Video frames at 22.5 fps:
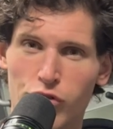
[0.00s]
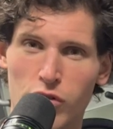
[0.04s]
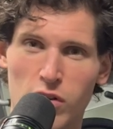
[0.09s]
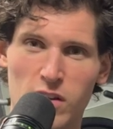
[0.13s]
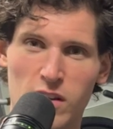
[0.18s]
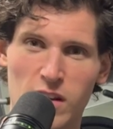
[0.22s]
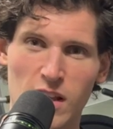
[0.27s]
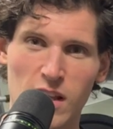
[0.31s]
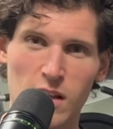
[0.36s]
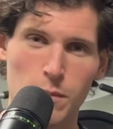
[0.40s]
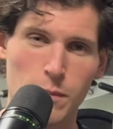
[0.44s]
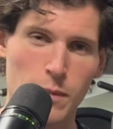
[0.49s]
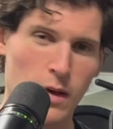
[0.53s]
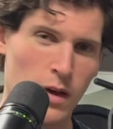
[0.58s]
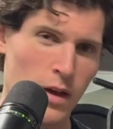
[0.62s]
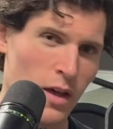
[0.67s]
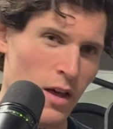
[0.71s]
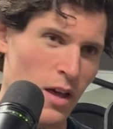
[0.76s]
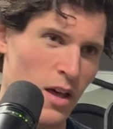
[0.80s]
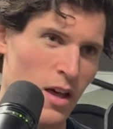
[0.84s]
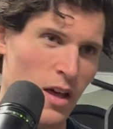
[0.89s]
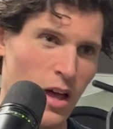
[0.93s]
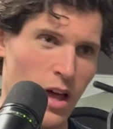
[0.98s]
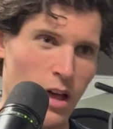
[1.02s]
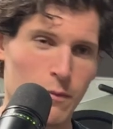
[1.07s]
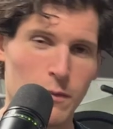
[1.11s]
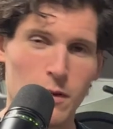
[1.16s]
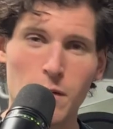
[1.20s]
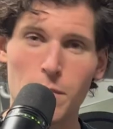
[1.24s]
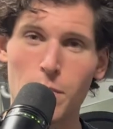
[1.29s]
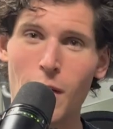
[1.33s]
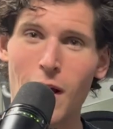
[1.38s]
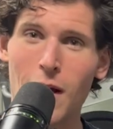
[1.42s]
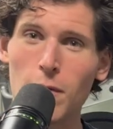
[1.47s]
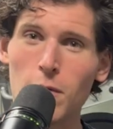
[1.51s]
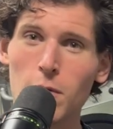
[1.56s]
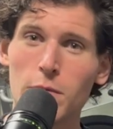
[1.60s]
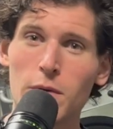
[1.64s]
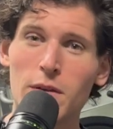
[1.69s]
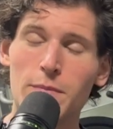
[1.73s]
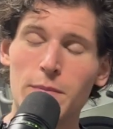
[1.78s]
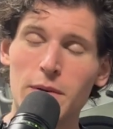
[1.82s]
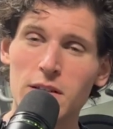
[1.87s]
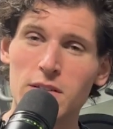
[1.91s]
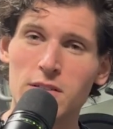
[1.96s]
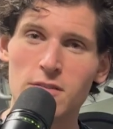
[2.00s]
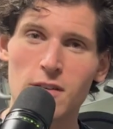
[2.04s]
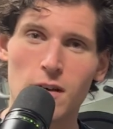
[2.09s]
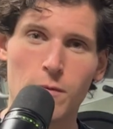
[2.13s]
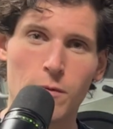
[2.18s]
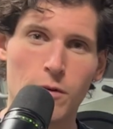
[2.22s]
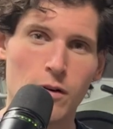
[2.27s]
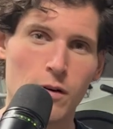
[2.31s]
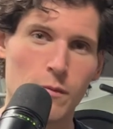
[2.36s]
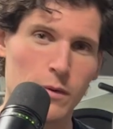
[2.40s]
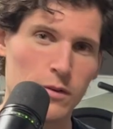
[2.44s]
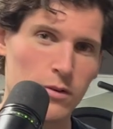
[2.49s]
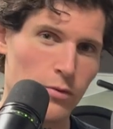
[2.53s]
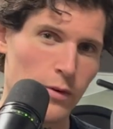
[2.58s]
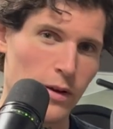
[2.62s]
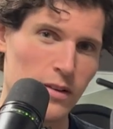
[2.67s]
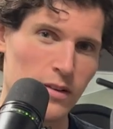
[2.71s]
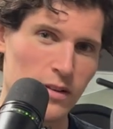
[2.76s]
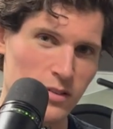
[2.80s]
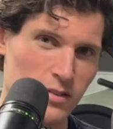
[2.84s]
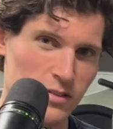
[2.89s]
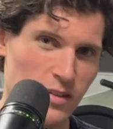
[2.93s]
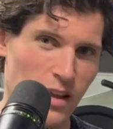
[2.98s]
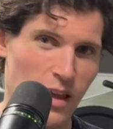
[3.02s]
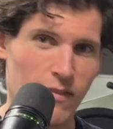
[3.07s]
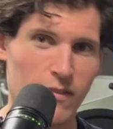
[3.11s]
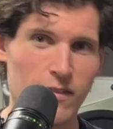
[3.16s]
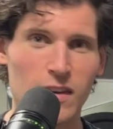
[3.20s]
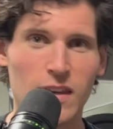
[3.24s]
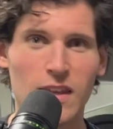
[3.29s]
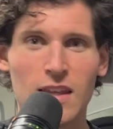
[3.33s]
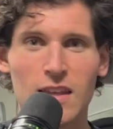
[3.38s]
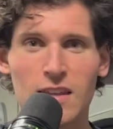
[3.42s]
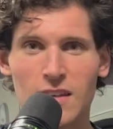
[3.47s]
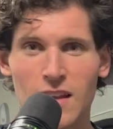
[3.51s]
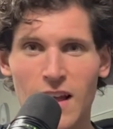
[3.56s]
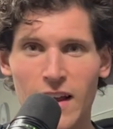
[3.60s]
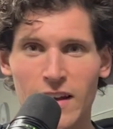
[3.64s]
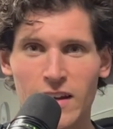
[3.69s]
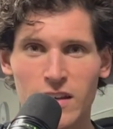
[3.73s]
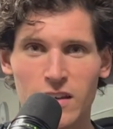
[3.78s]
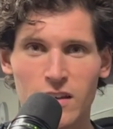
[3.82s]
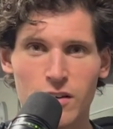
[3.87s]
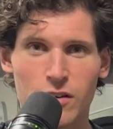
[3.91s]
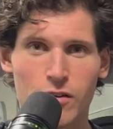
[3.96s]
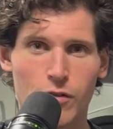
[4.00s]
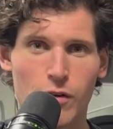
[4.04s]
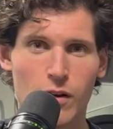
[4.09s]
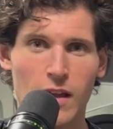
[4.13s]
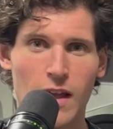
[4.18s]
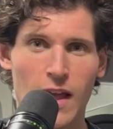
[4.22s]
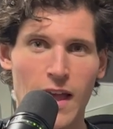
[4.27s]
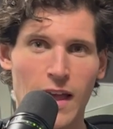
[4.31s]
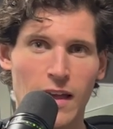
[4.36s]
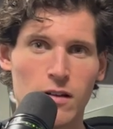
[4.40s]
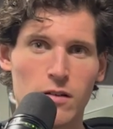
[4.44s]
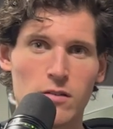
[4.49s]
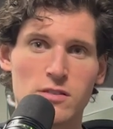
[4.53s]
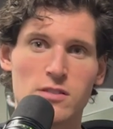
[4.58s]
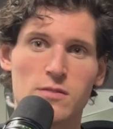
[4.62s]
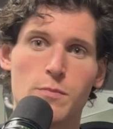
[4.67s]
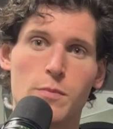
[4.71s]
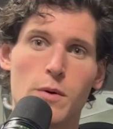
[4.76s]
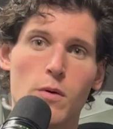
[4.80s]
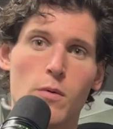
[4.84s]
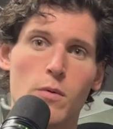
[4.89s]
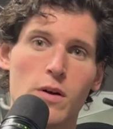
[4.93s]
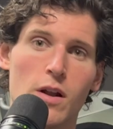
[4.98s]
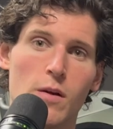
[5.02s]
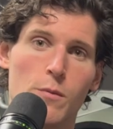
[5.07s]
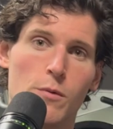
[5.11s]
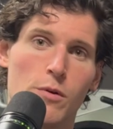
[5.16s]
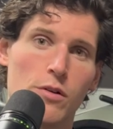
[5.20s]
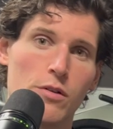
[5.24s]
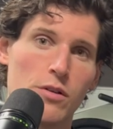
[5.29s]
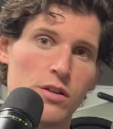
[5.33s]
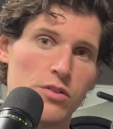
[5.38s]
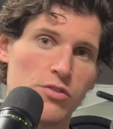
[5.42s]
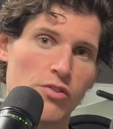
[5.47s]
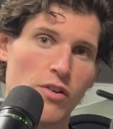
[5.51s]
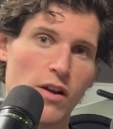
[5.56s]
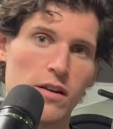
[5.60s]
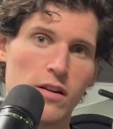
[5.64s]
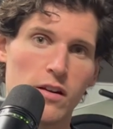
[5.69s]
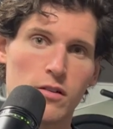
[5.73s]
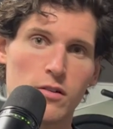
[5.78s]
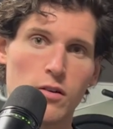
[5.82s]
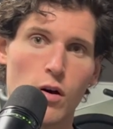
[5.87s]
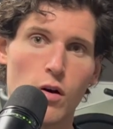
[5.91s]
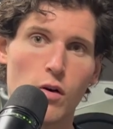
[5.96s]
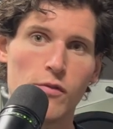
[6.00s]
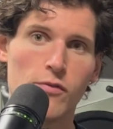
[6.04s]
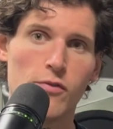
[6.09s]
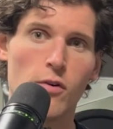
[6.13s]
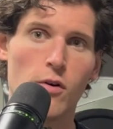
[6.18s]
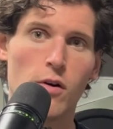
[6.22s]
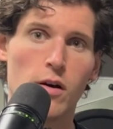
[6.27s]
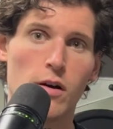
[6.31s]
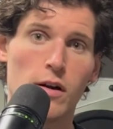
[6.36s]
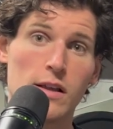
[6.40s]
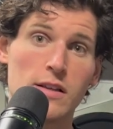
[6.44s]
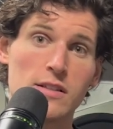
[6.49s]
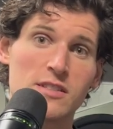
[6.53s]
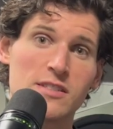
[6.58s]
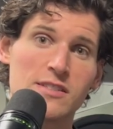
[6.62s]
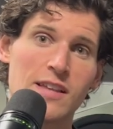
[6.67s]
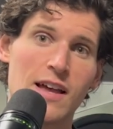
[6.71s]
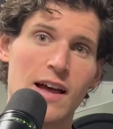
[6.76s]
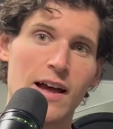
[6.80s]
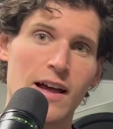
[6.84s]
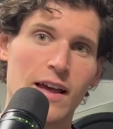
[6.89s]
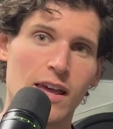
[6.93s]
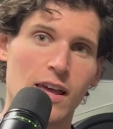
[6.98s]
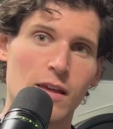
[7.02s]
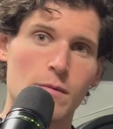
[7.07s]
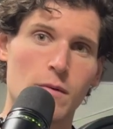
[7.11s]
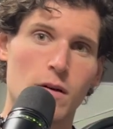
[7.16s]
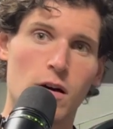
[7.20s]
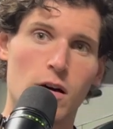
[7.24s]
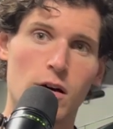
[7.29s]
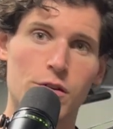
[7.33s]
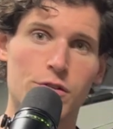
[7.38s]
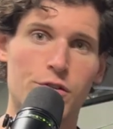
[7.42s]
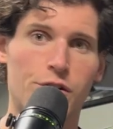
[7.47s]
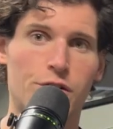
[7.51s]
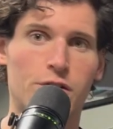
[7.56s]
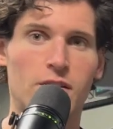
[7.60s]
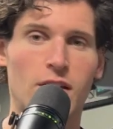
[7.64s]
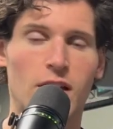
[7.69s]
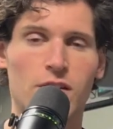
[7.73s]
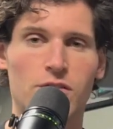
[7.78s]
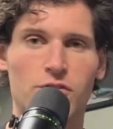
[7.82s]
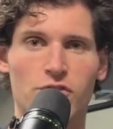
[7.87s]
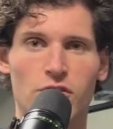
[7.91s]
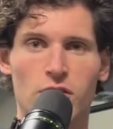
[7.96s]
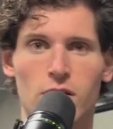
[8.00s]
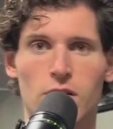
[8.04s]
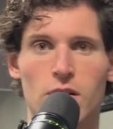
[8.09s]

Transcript: deep. I'm going to probably be somewhere in between the 70 and 90 degree angles, but what I'm really trying to go for is time under tension.